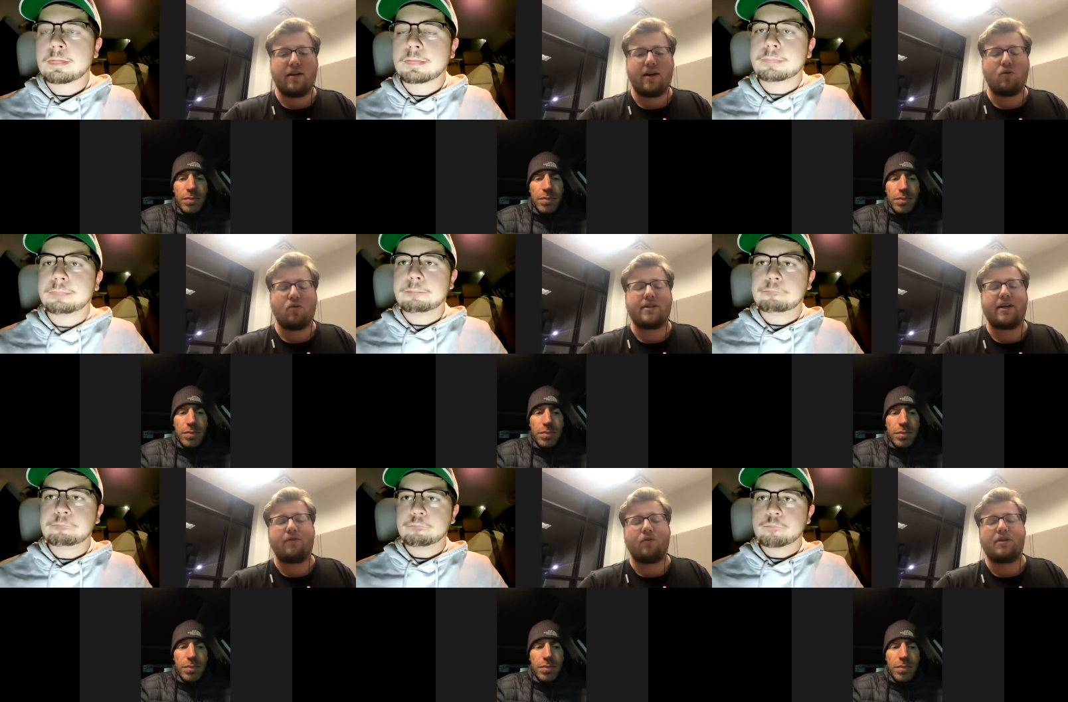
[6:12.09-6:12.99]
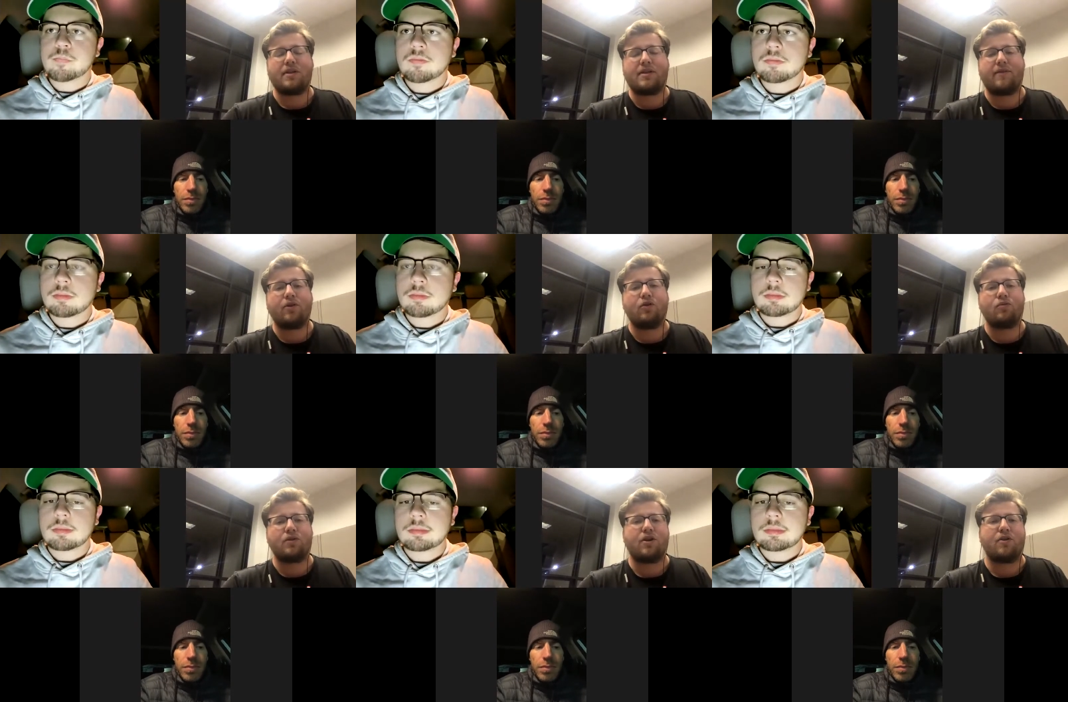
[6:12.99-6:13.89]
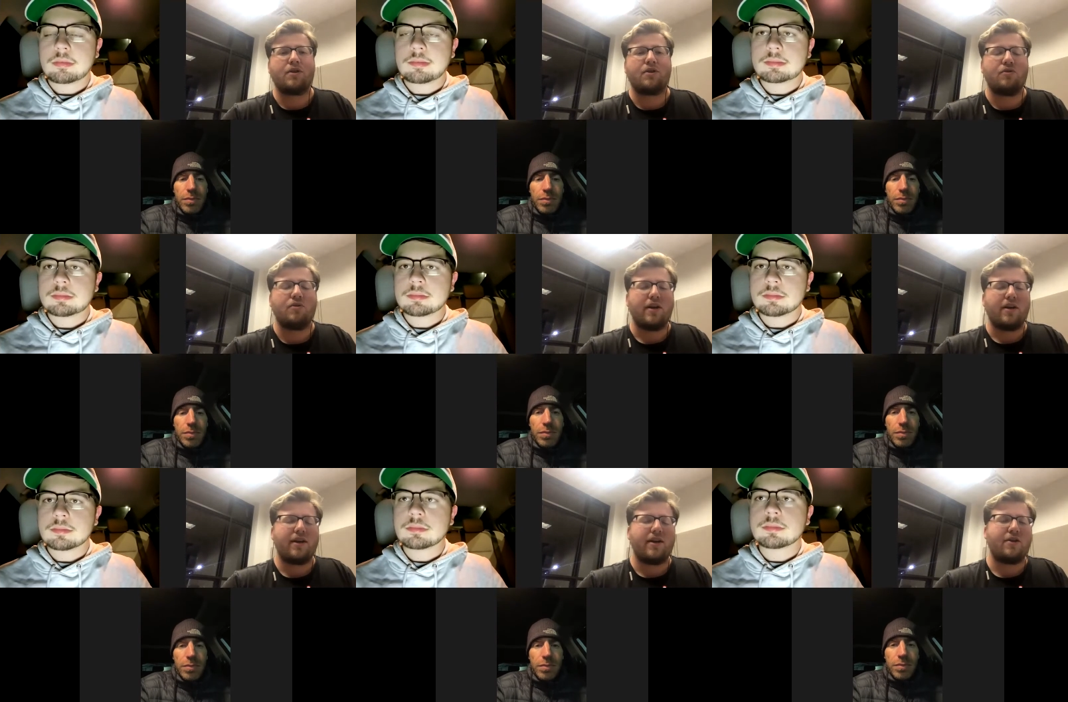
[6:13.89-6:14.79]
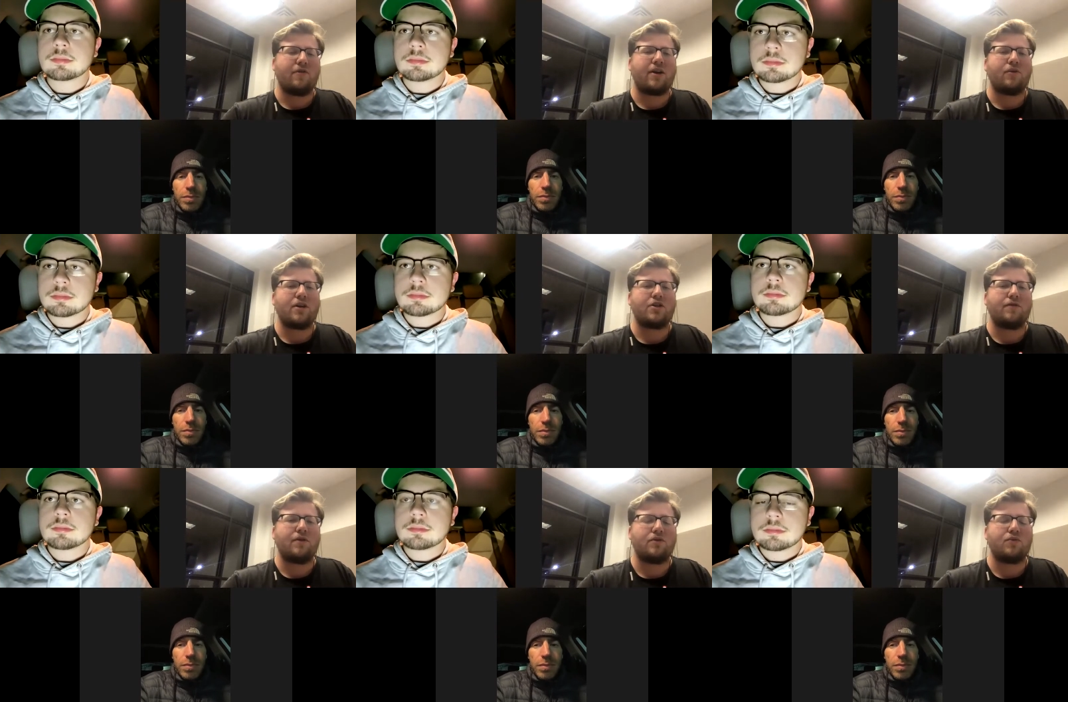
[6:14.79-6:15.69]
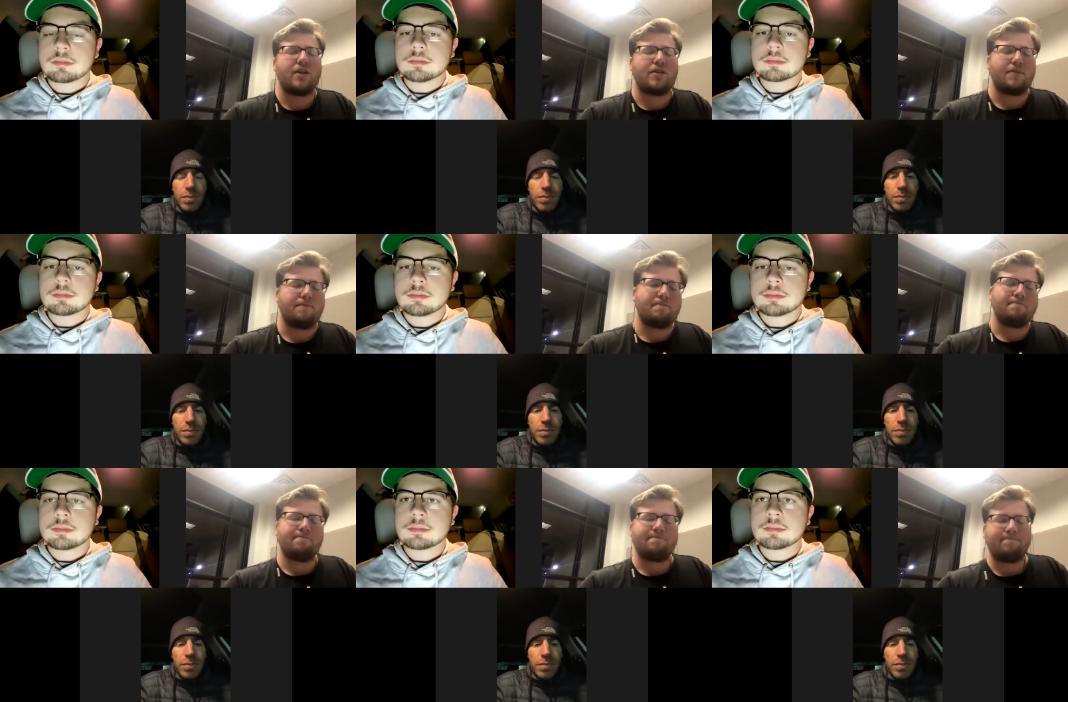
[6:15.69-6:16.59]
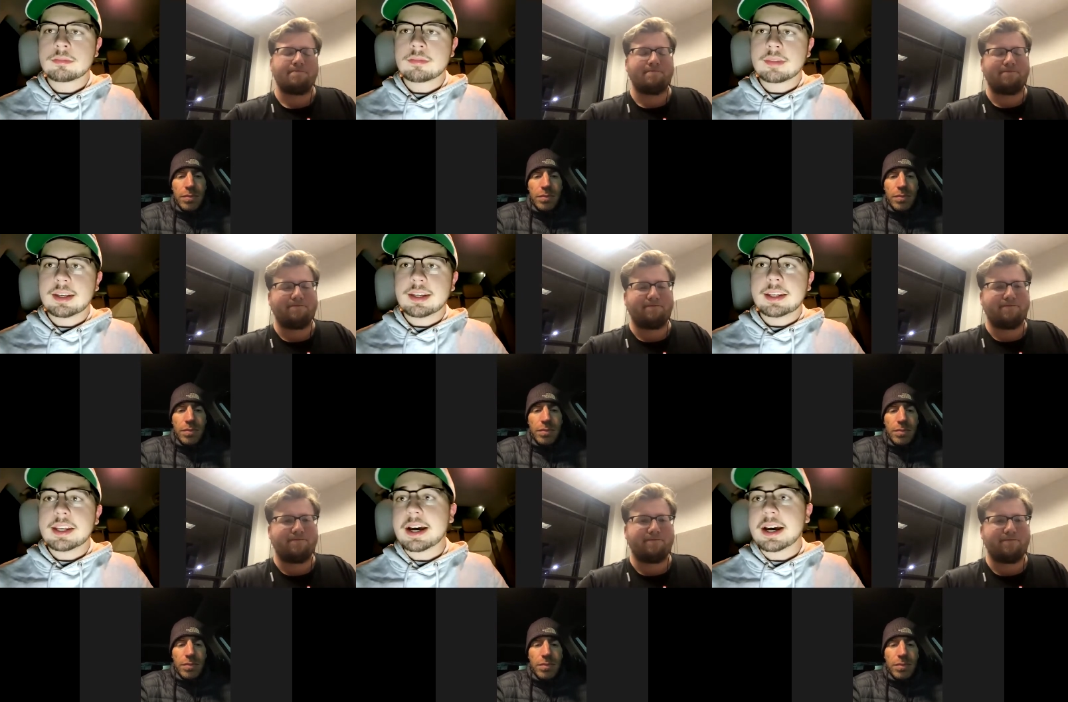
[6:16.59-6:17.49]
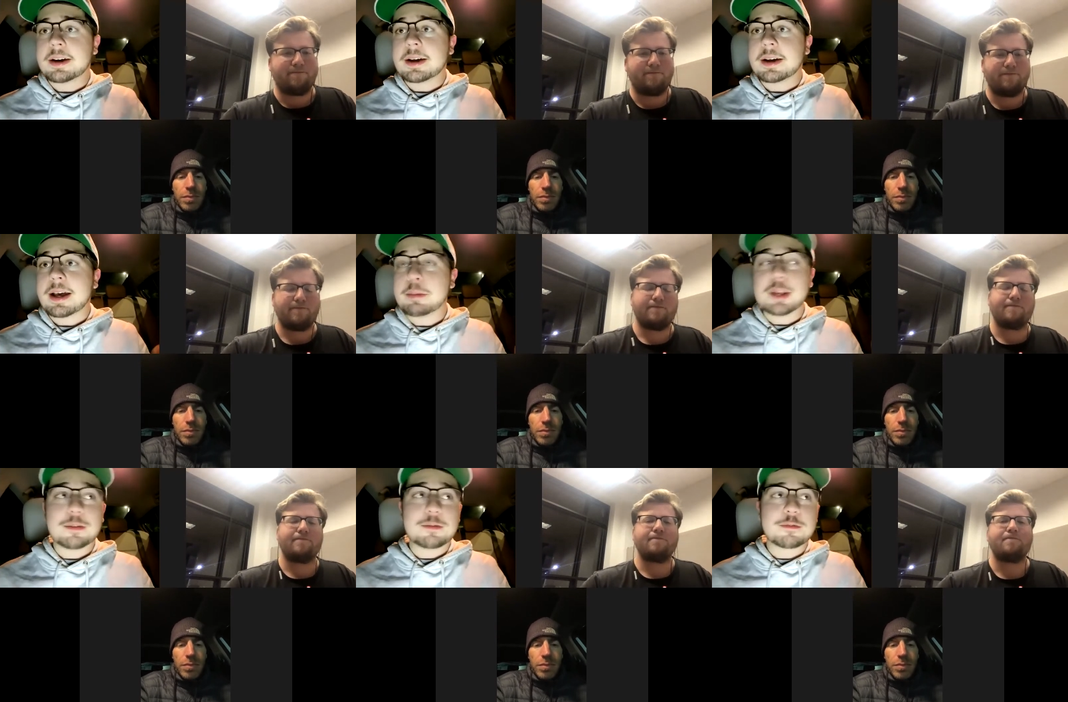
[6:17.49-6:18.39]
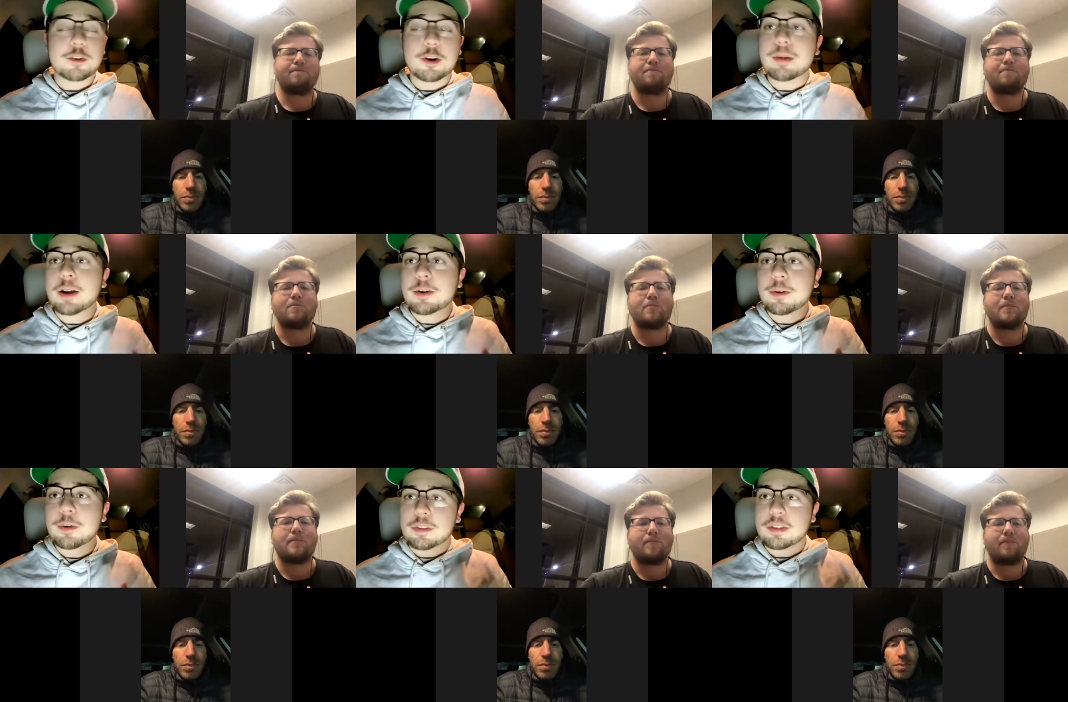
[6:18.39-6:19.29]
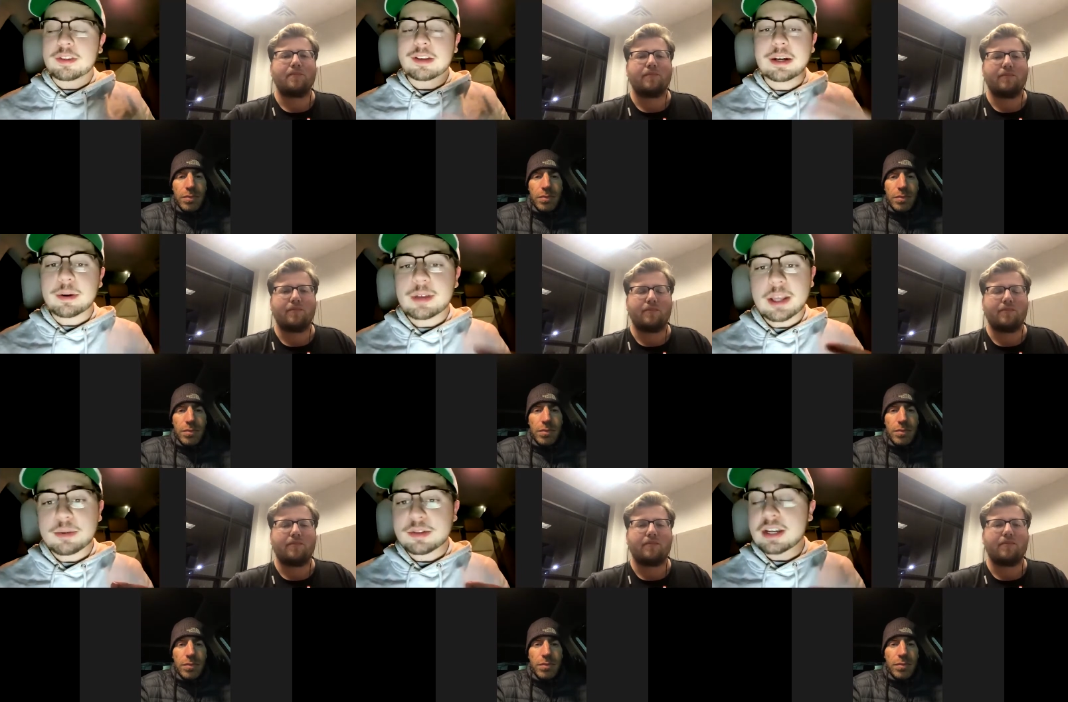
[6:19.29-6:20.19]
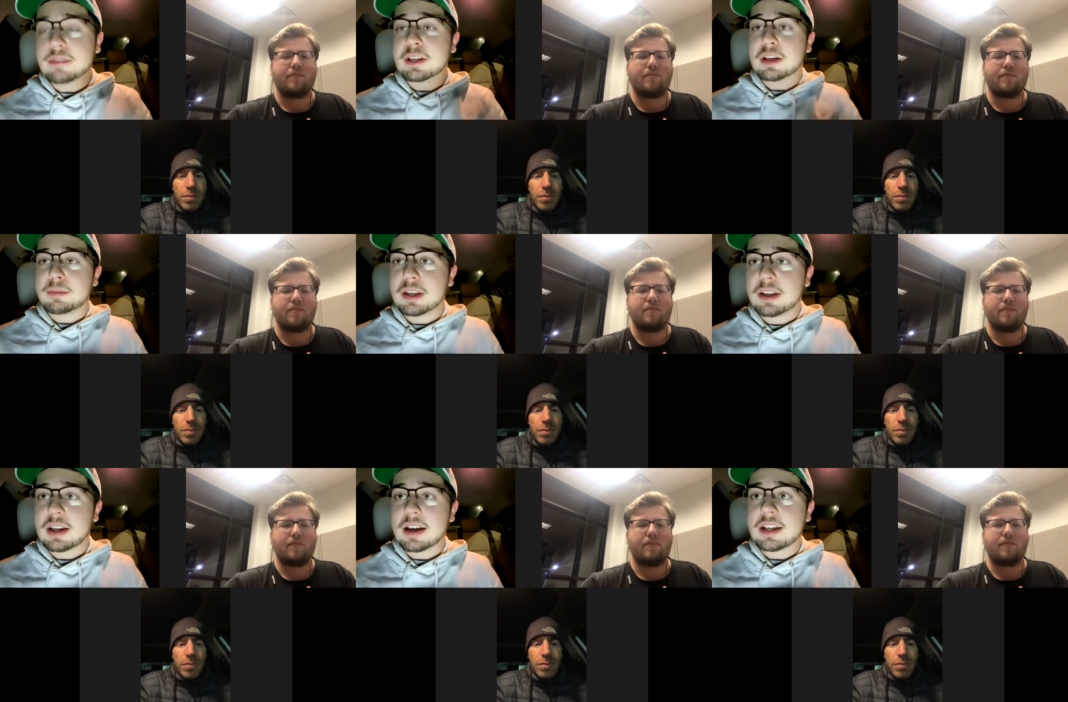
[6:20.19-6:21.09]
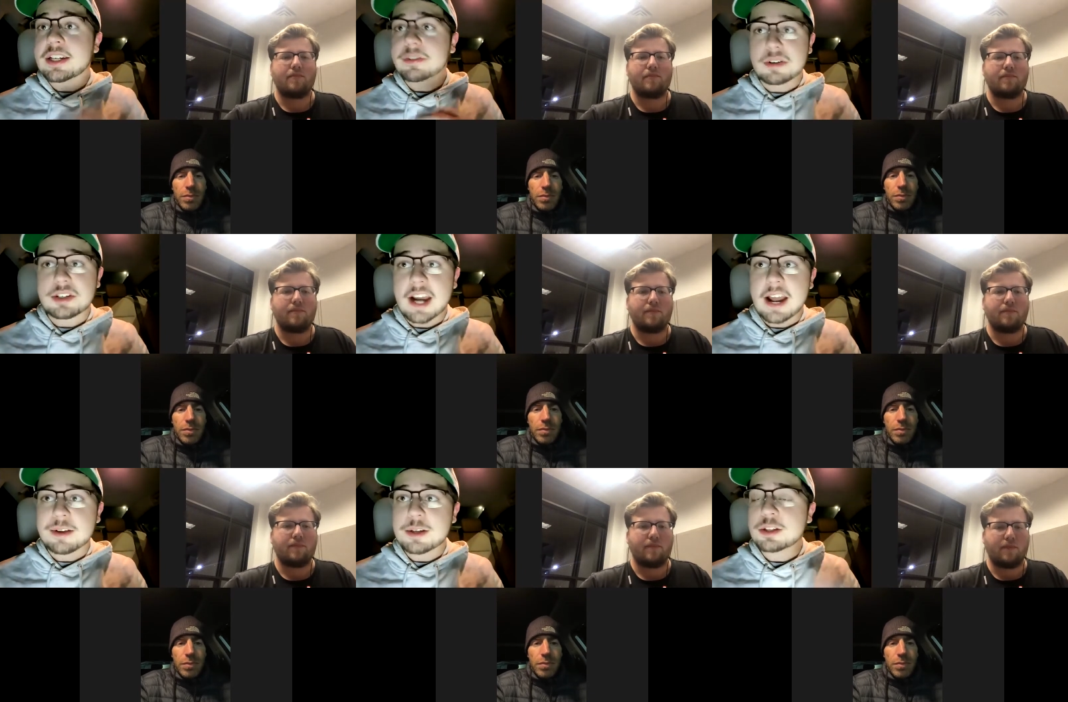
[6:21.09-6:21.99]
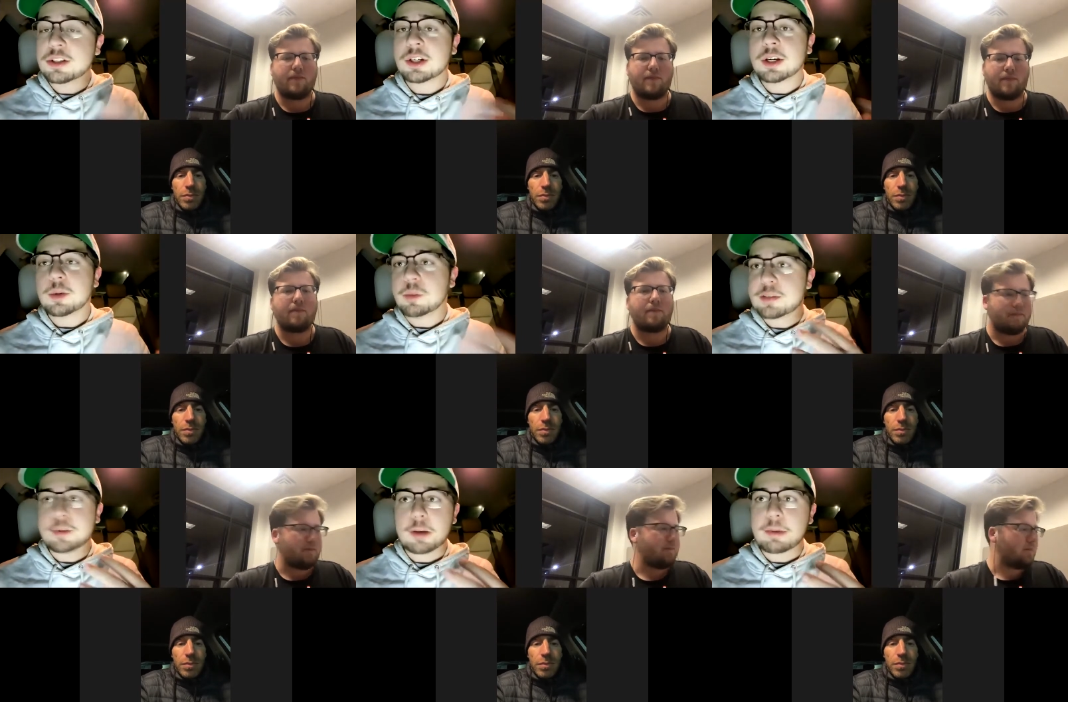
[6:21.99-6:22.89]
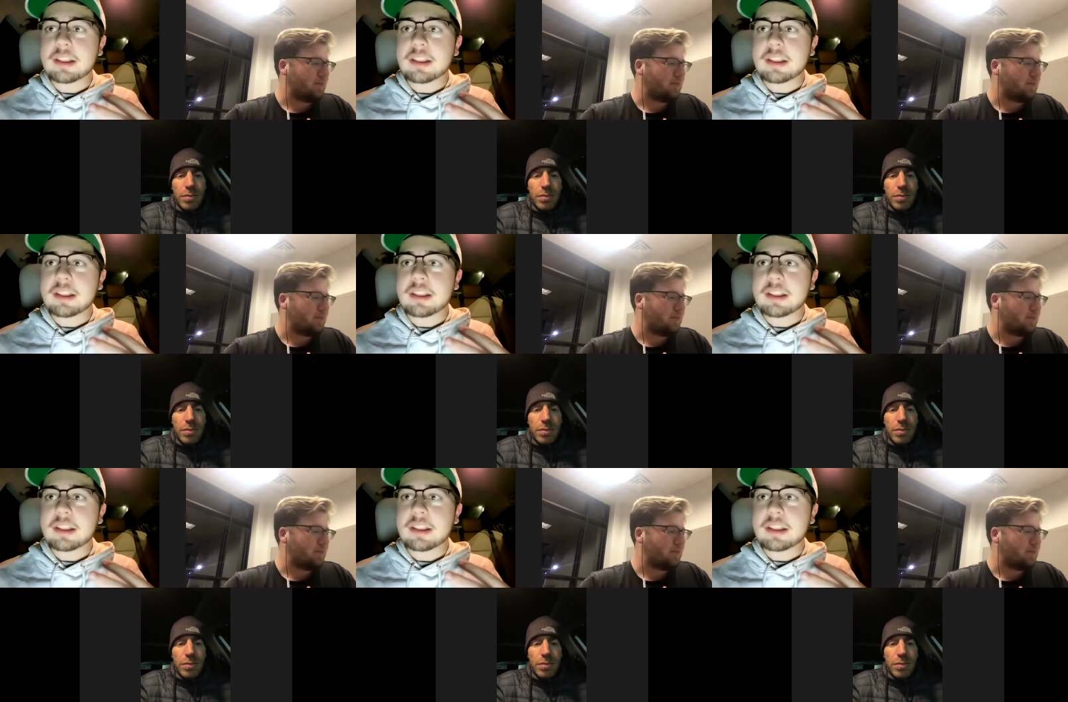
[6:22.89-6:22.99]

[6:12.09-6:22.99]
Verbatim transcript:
Speaker 1: Elkhorn South 14-7. Luke, we'll start with you and your evaluation of those wins.
Speaker 2: Yeah, I mean, for Omaha North, you know, it, it was definitely going to be a, a different challenge. We spoke about